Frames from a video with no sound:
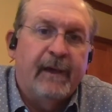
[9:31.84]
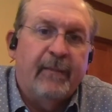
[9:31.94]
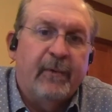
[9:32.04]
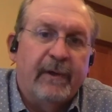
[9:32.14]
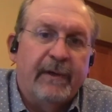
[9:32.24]

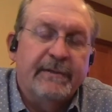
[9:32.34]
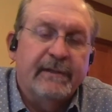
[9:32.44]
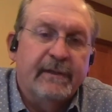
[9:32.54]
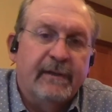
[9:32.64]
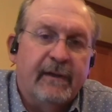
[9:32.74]

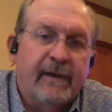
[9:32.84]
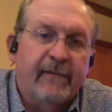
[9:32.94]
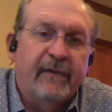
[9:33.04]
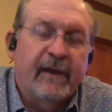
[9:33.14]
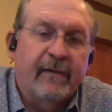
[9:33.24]
operation and the
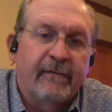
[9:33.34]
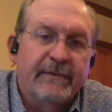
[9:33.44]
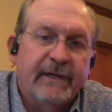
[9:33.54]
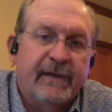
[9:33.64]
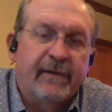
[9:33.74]
life cycle of
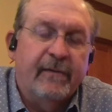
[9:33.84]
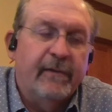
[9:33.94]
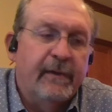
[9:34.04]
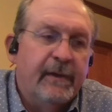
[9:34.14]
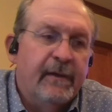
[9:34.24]
a jail
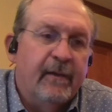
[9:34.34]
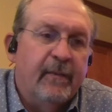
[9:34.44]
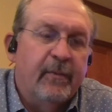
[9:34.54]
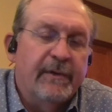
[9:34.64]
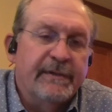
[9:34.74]

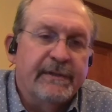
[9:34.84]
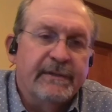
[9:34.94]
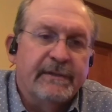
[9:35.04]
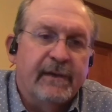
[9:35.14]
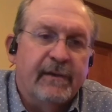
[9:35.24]
or
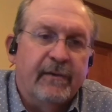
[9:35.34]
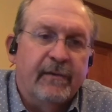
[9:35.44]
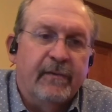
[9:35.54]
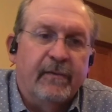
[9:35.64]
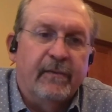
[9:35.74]
prison.
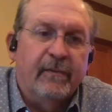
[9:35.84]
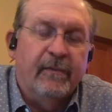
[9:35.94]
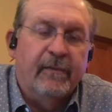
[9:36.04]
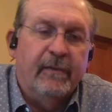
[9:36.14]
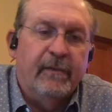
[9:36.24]
So,
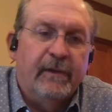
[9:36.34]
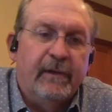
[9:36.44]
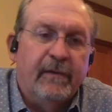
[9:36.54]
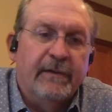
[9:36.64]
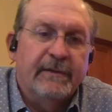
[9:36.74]
you
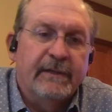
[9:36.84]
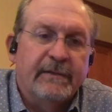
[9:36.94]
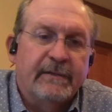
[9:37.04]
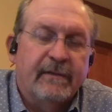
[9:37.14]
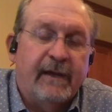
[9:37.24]
know,
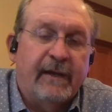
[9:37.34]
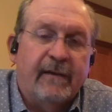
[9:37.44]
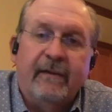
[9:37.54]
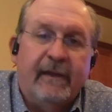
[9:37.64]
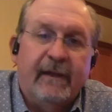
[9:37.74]
it's
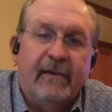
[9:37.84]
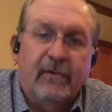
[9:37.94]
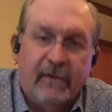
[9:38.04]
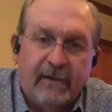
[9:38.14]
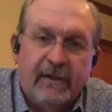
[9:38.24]
likely that
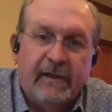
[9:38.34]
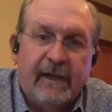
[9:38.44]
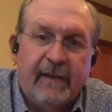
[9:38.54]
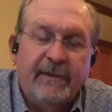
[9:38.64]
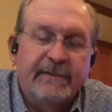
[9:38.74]
it could get
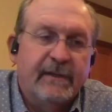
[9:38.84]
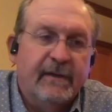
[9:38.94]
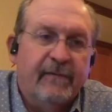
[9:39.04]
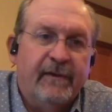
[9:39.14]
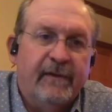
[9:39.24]
damaged, and
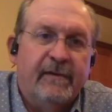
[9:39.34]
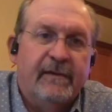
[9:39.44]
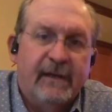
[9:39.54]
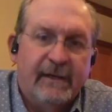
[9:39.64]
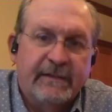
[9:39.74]
if it
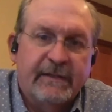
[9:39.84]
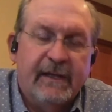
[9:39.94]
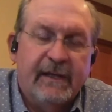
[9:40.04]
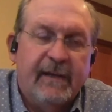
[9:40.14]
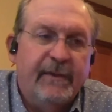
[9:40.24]
does get
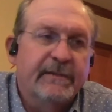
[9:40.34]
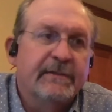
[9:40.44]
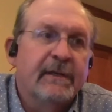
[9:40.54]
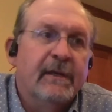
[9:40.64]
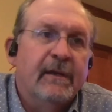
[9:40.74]

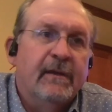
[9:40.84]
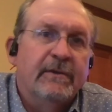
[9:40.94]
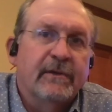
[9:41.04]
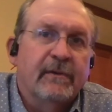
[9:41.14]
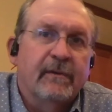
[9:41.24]
damaged,
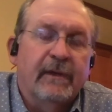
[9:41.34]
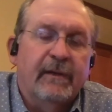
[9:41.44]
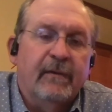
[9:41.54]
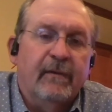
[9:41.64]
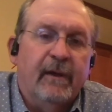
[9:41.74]
you
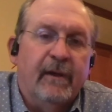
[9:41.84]
certainly